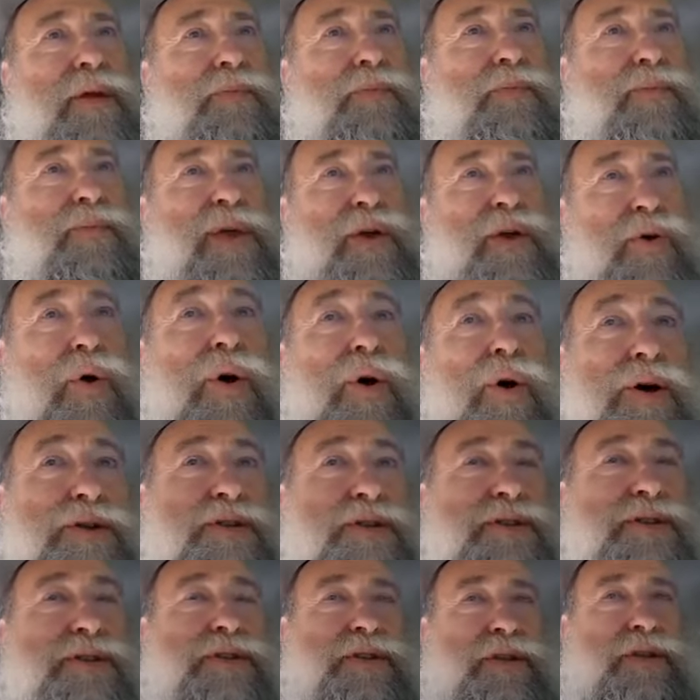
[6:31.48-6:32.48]

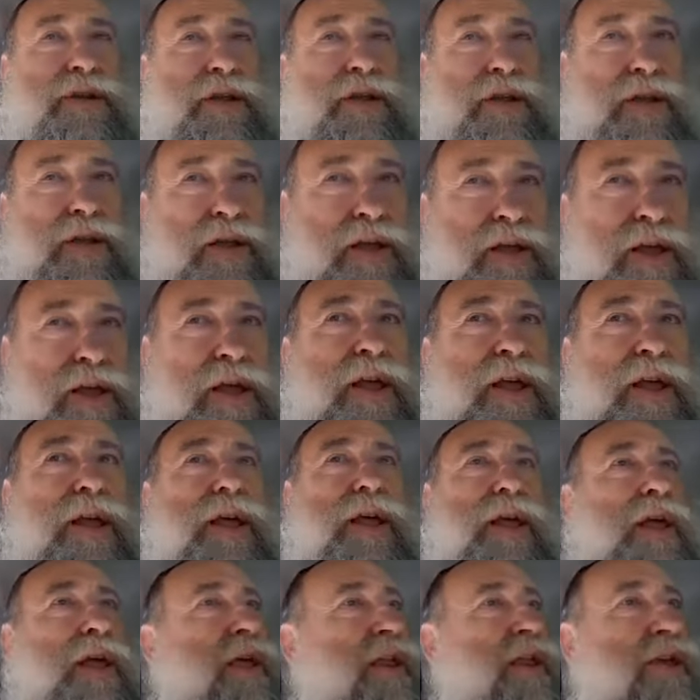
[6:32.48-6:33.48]
Because
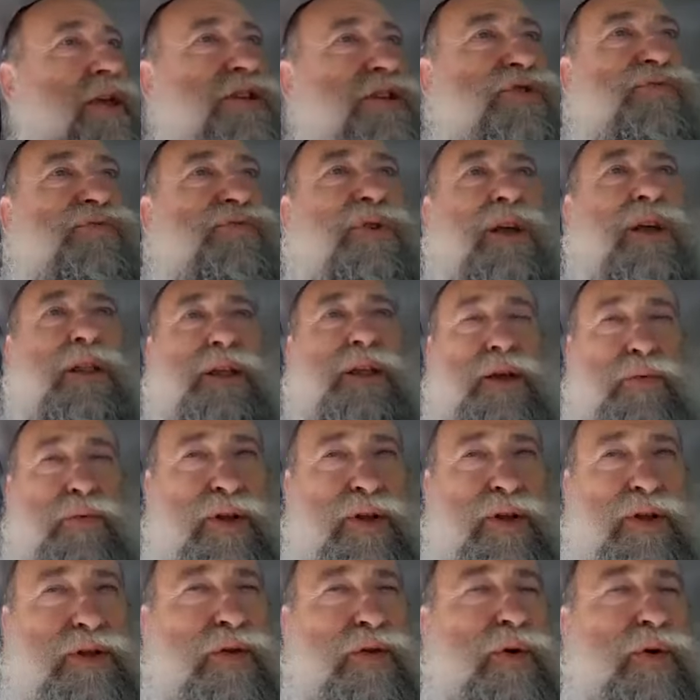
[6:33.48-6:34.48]
it is really
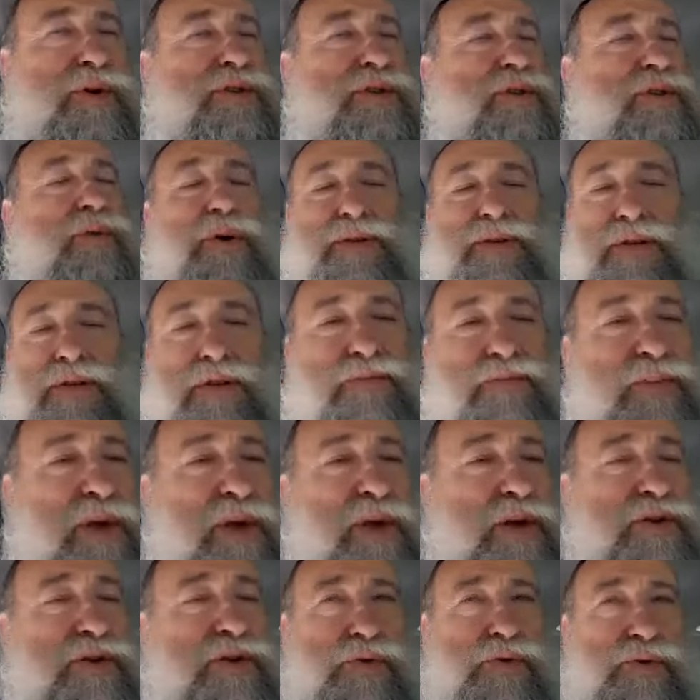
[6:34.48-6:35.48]
what talks to us as
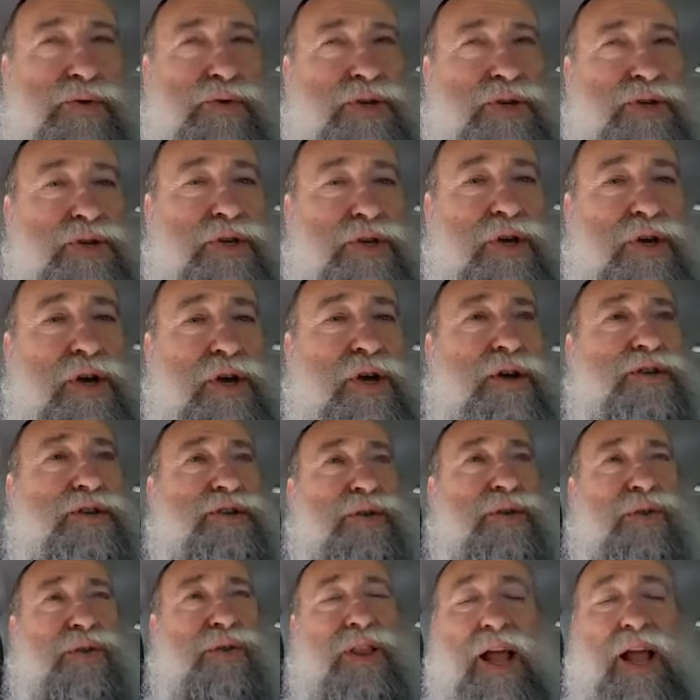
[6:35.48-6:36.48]
being Jewish.
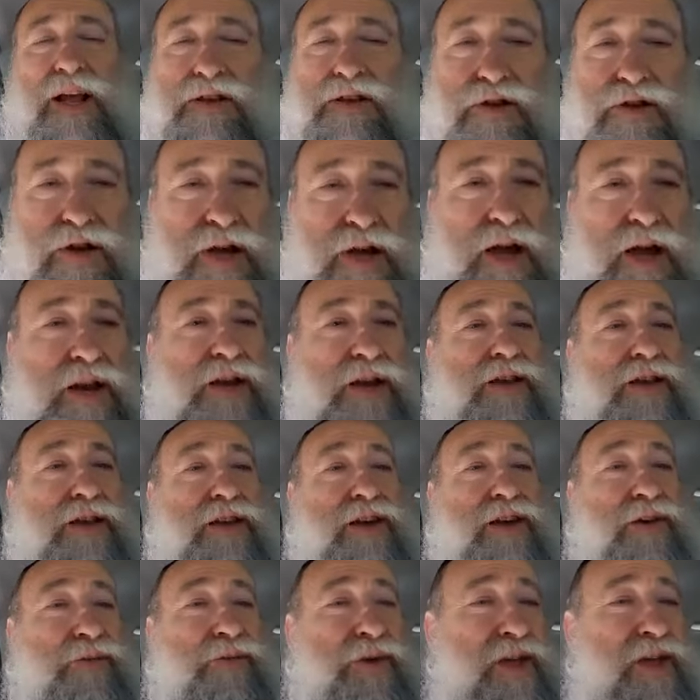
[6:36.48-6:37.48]
So like
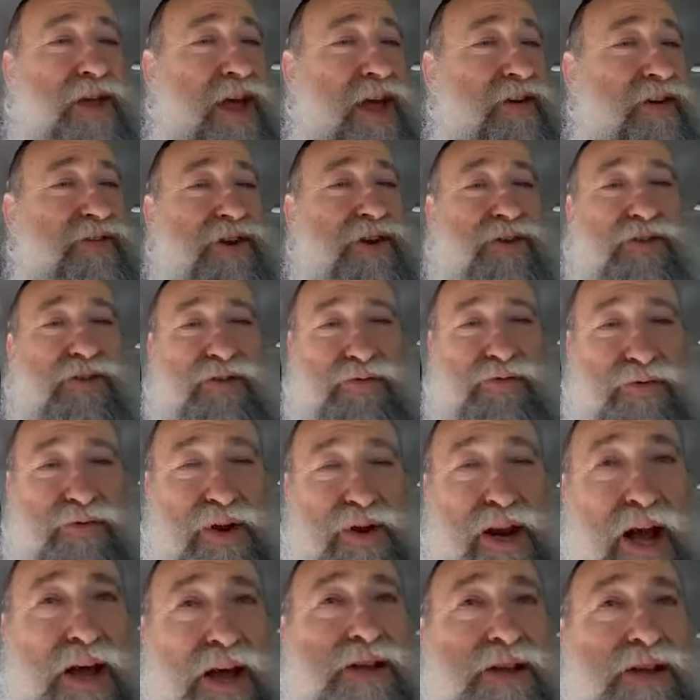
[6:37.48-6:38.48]
Chanukah, we have another
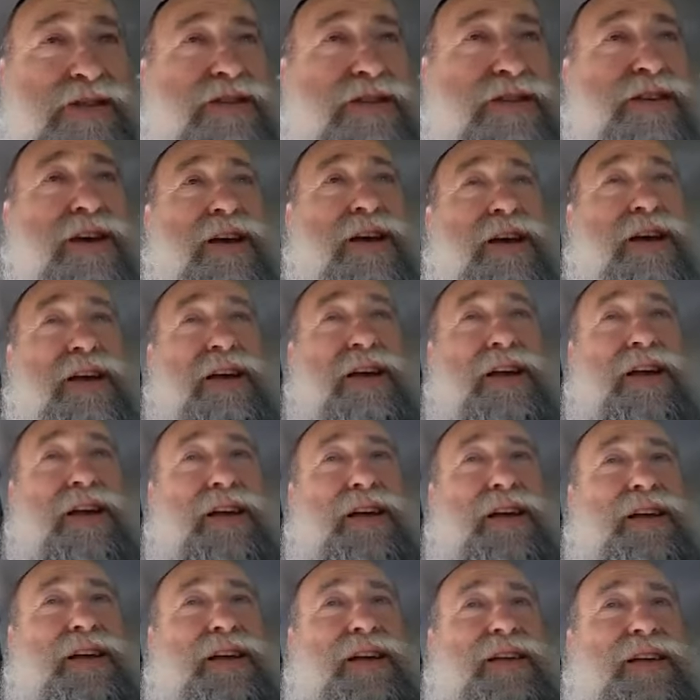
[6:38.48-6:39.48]
three nights.
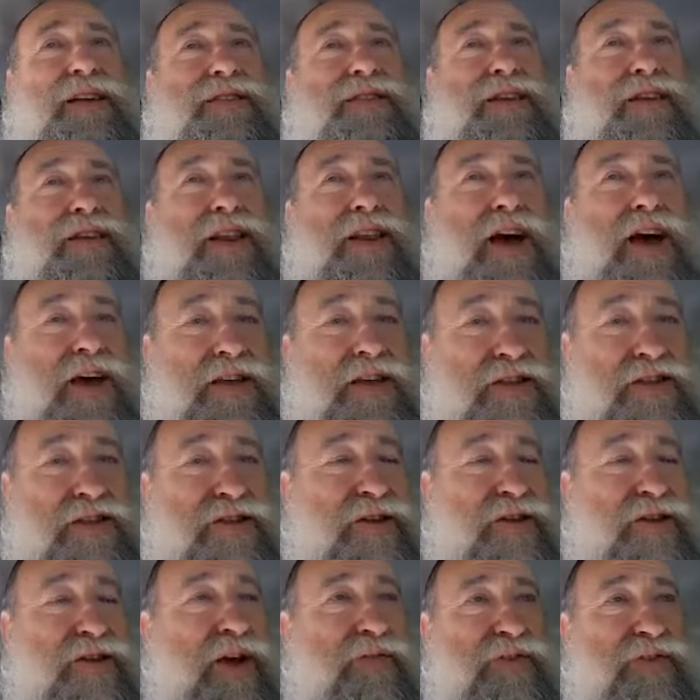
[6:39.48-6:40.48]
Tonight,
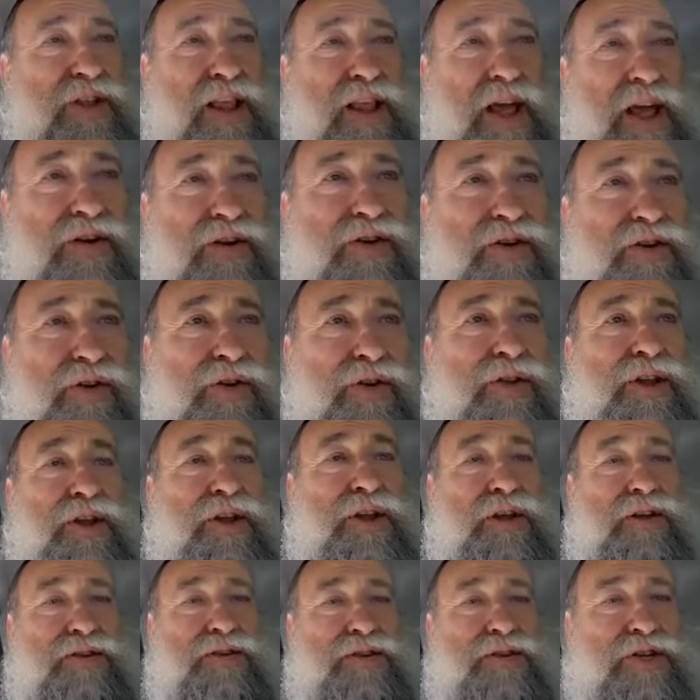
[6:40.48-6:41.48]
you have to light it
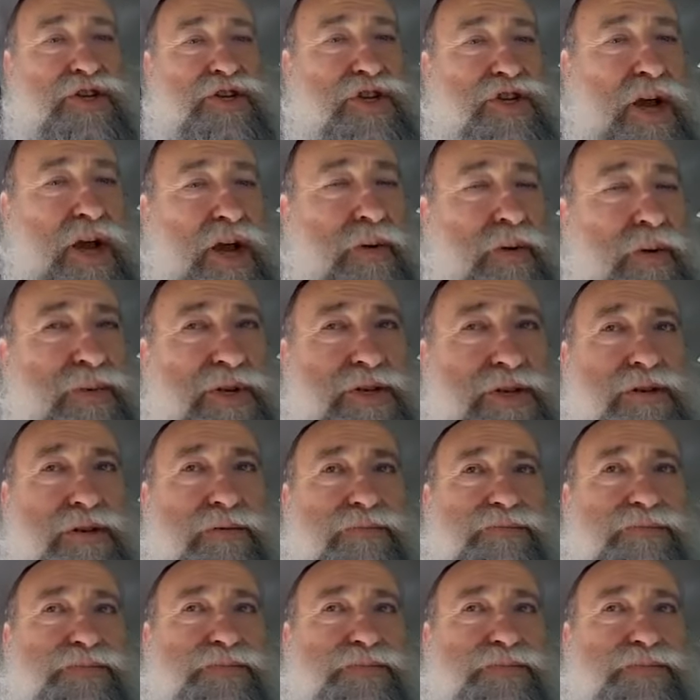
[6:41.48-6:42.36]
early because it's Shabbos.